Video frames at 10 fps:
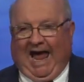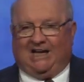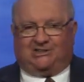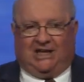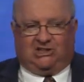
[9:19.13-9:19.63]

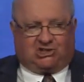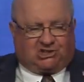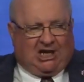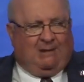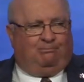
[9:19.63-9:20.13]
as a
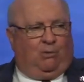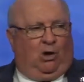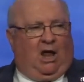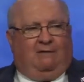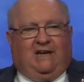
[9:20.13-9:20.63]

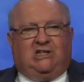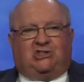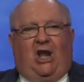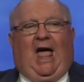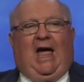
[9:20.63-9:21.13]
symbol of
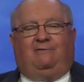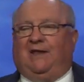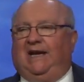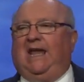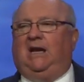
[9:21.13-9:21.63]
his life
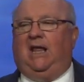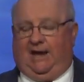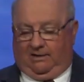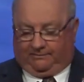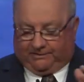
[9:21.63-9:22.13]
that he
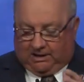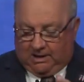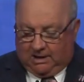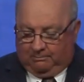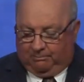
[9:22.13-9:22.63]
lived
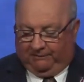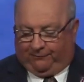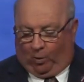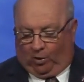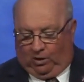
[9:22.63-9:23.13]

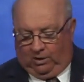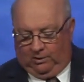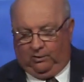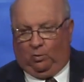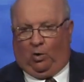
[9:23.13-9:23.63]
before
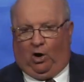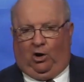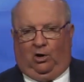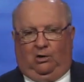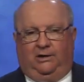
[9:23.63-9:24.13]
the
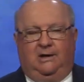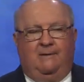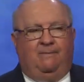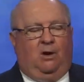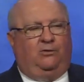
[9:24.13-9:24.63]
world.
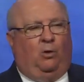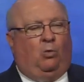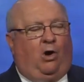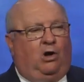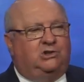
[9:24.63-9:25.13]
The, the
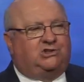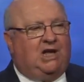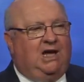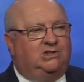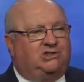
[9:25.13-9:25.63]
word
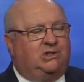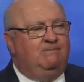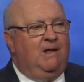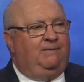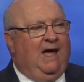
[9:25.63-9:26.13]
says
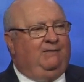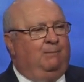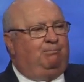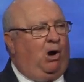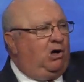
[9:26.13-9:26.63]
that
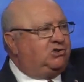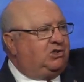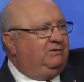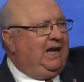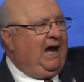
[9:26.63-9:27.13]
the
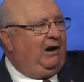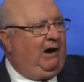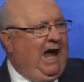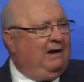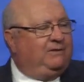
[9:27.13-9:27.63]
birds of the
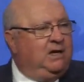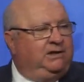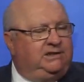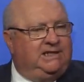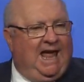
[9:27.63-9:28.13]
air have
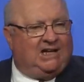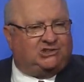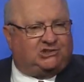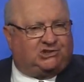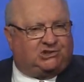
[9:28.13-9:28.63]

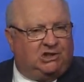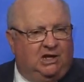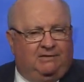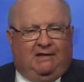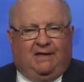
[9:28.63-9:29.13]
nests
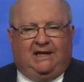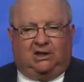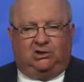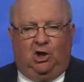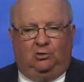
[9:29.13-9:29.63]
that they
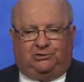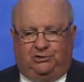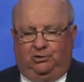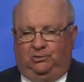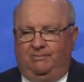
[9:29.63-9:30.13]
can go
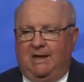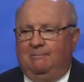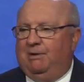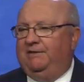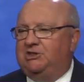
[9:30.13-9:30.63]
to.
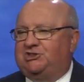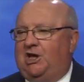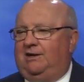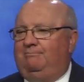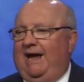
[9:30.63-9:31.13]
But the
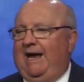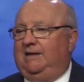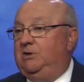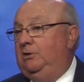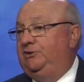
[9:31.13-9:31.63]
Son of
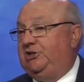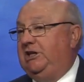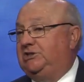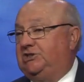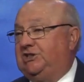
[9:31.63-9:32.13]
Man,
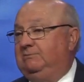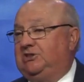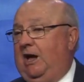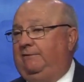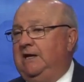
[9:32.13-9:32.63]
Jesus
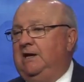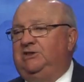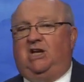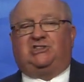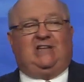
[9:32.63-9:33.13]
himself,
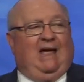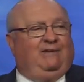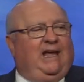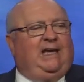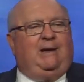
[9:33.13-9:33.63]
doesn't have
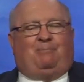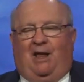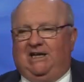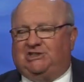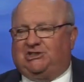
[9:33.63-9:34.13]
any
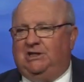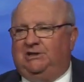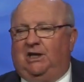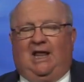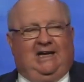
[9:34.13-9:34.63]
place
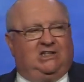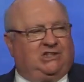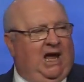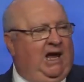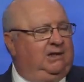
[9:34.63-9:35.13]
to lay his
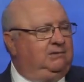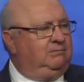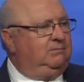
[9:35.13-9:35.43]
head.